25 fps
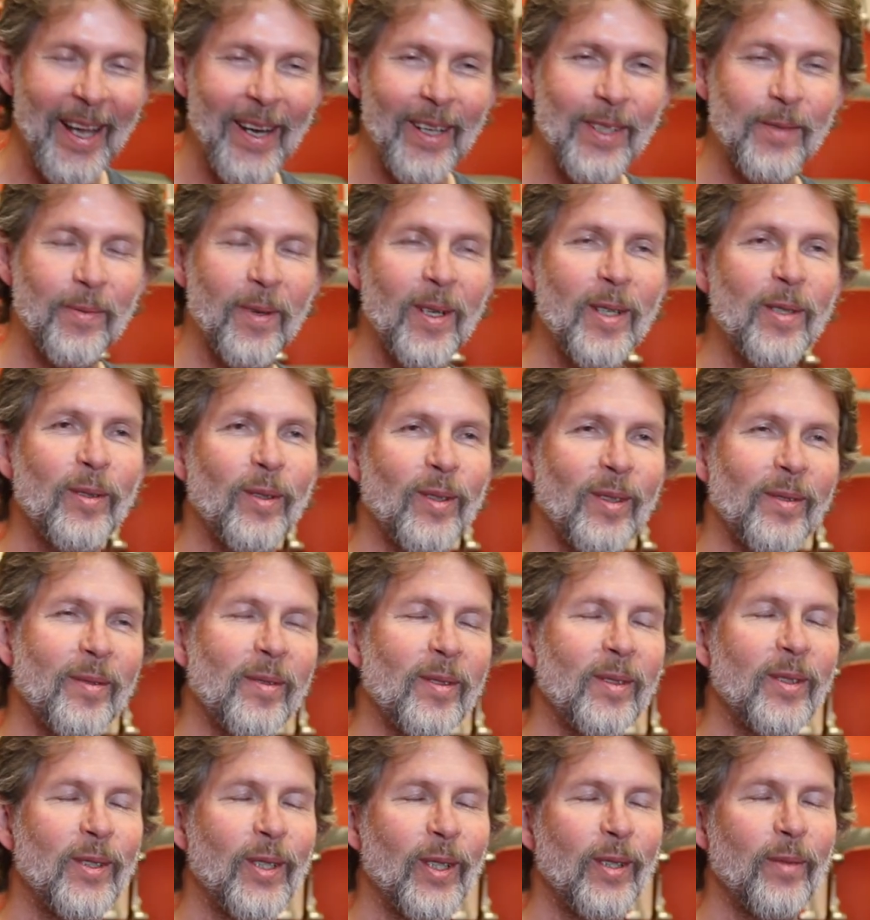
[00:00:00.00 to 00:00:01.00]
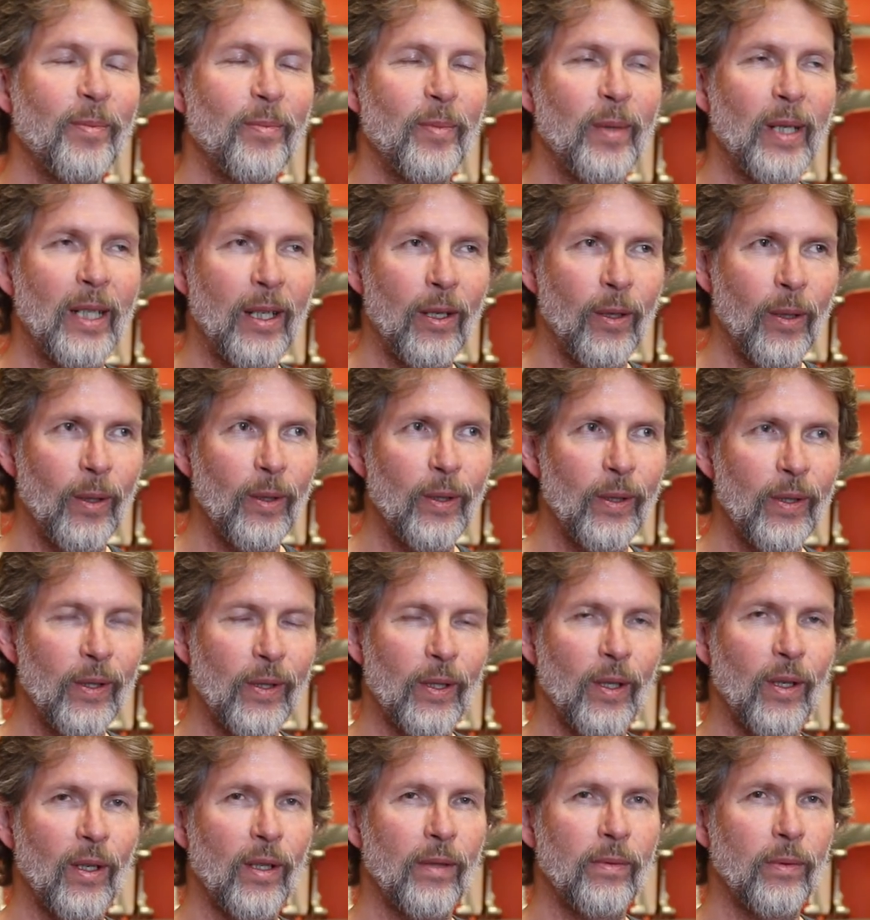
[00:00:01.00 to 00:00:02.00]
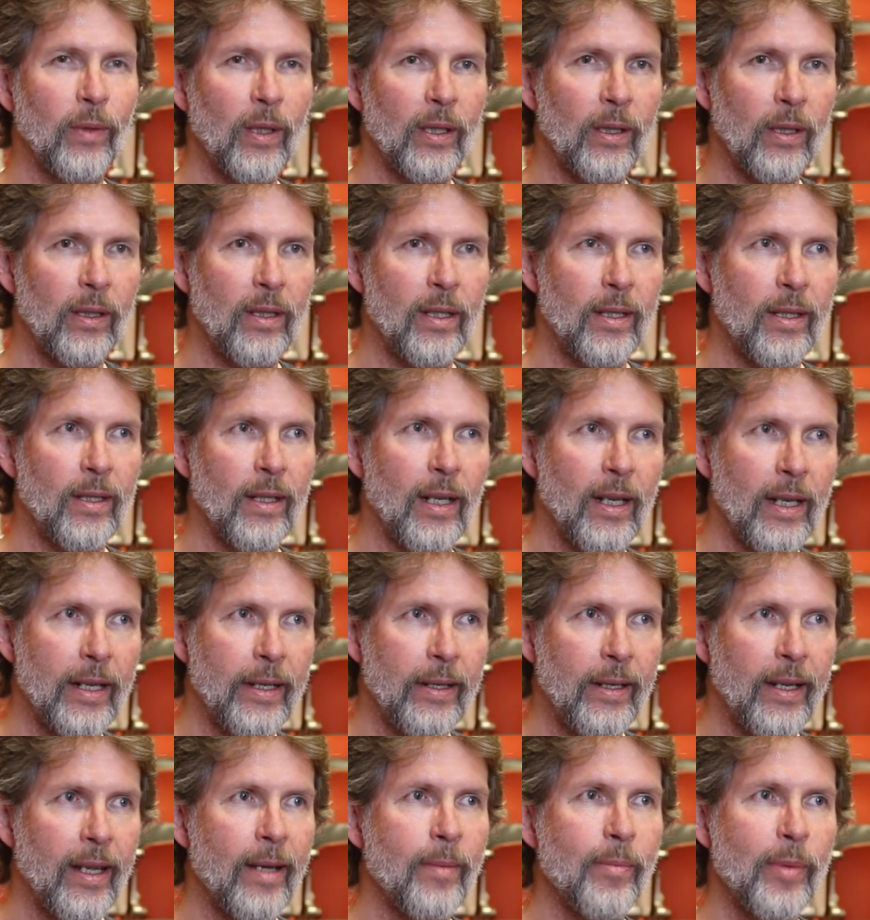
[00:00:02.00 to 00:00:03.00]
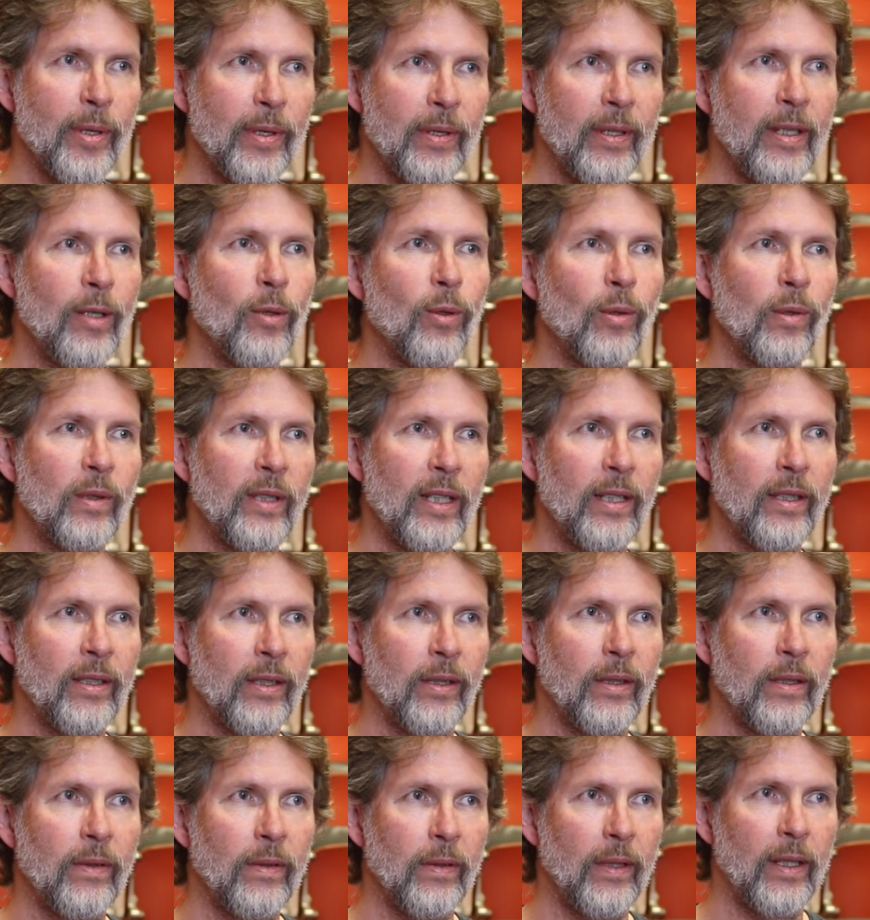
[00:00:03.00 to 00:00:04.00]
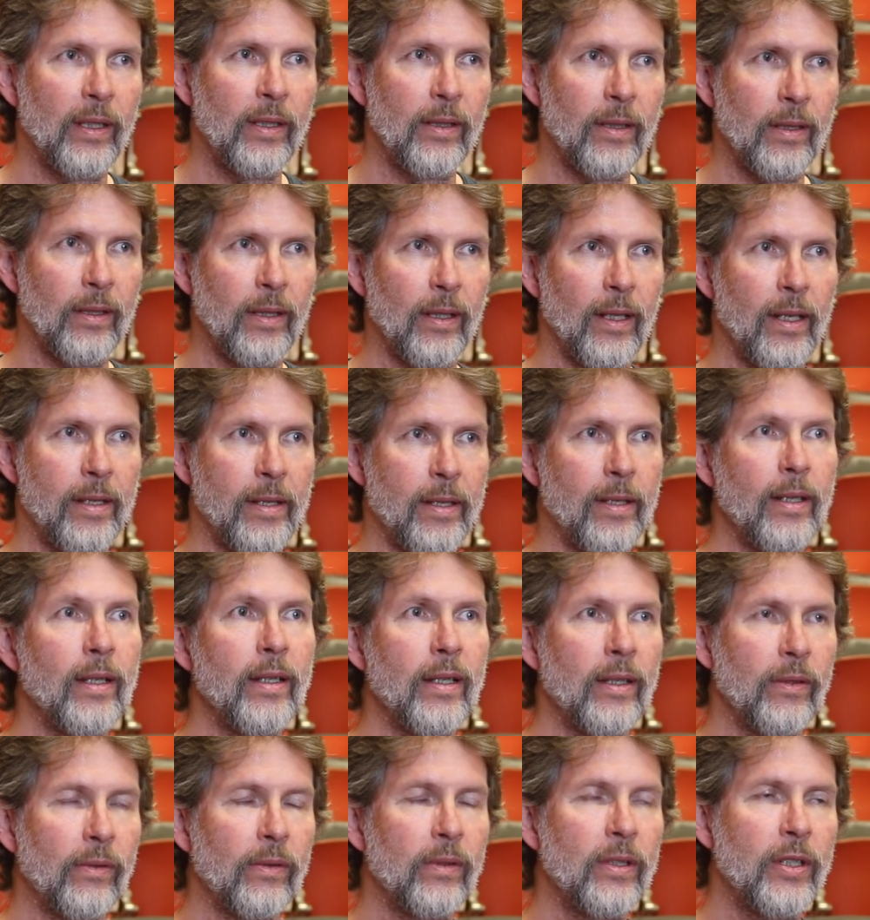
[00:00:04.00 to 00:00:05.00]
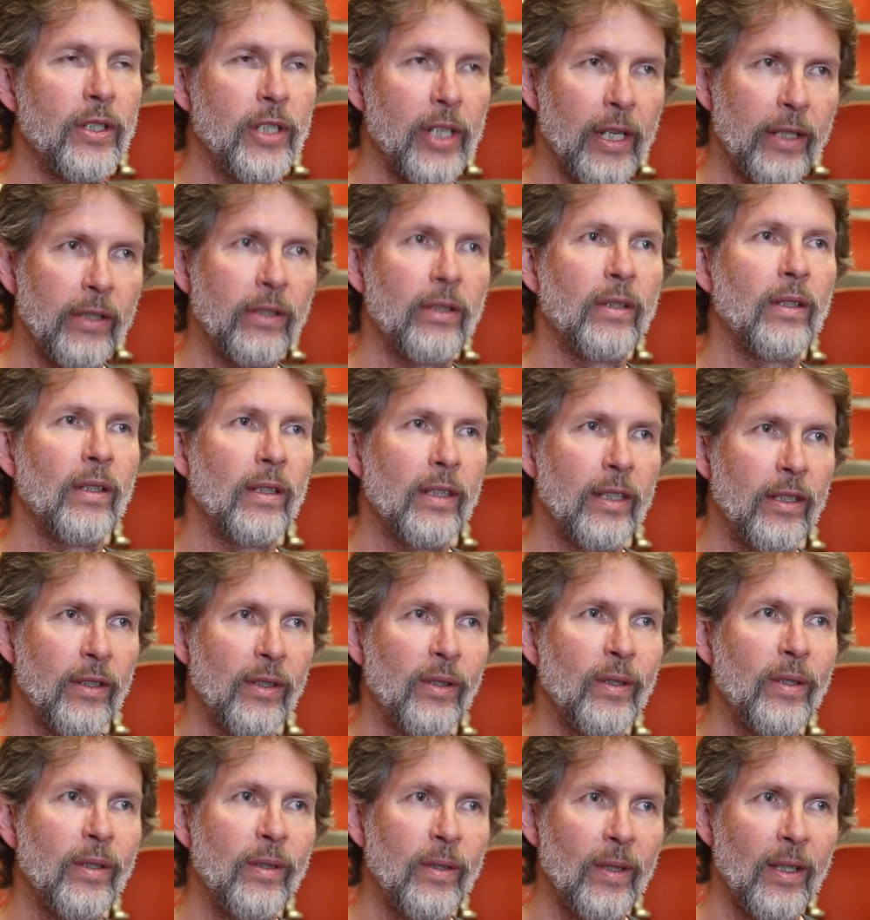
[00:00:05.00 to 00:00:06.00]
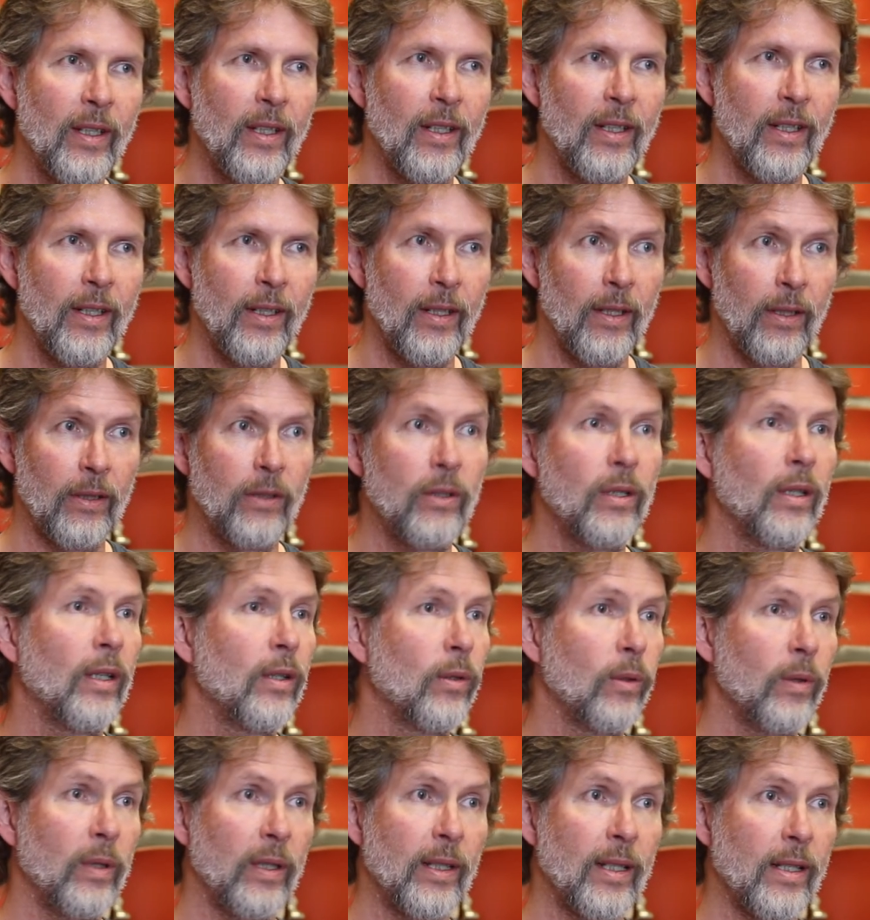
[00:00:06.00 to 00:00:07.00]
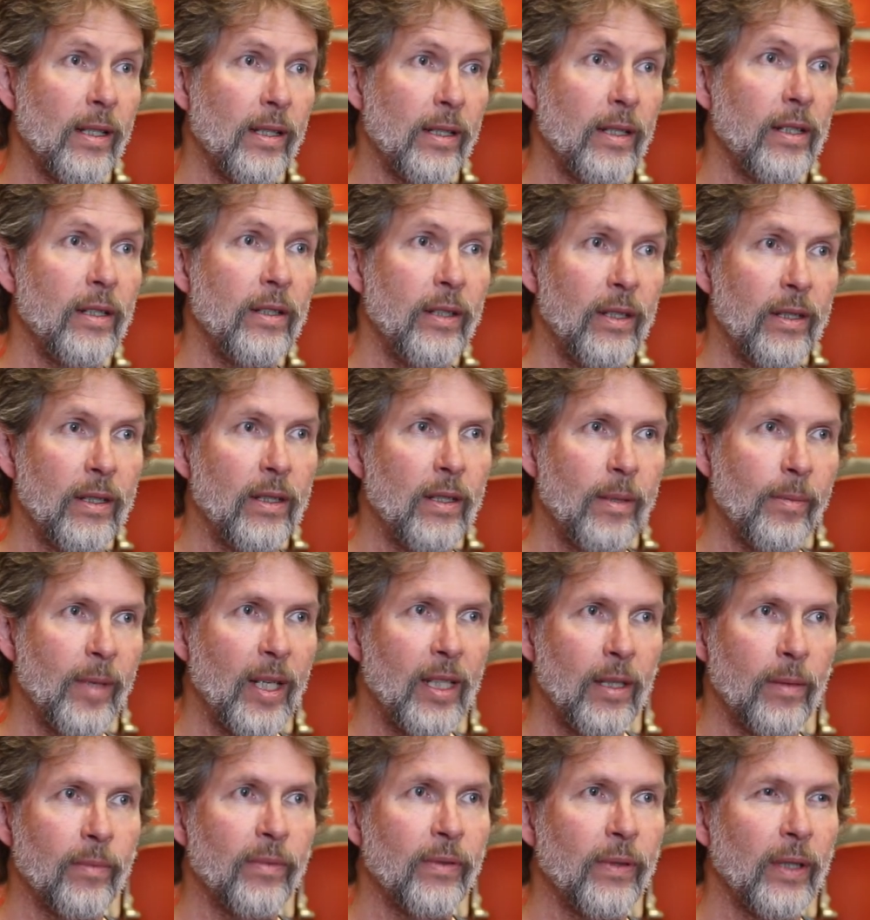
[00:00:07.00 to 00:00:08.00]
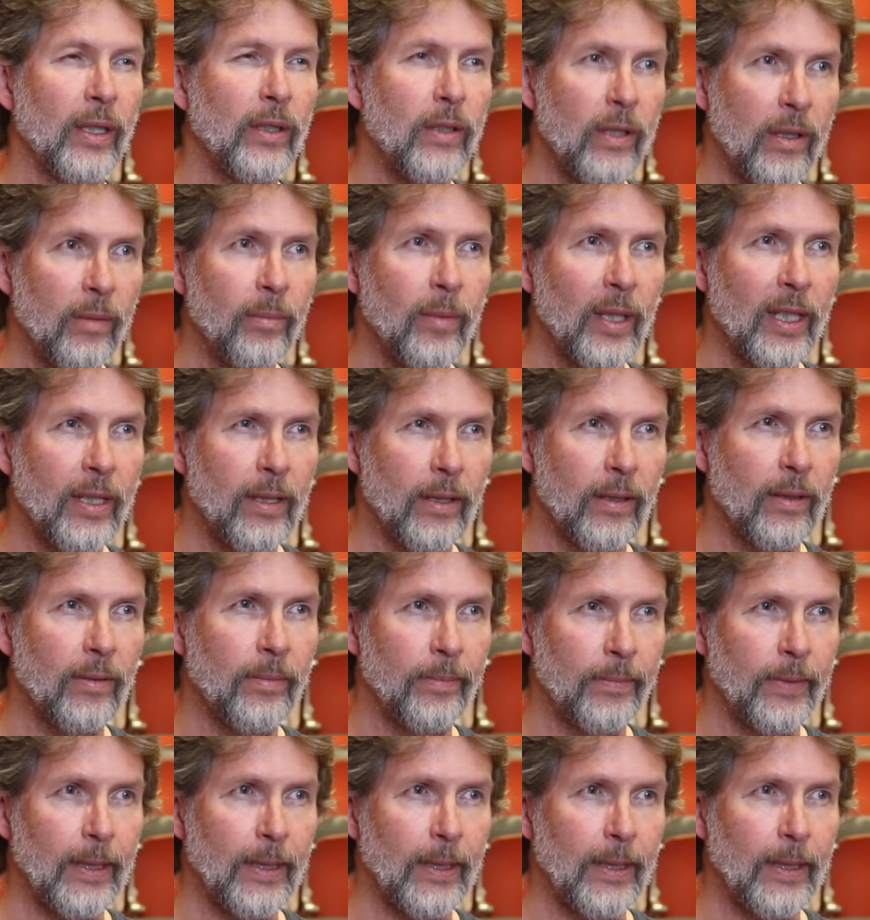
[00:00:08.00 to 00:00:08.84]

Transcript: and I suppose just because of what design, empathy, all these sort of things I think can genuinely do to our organizations to make them function better.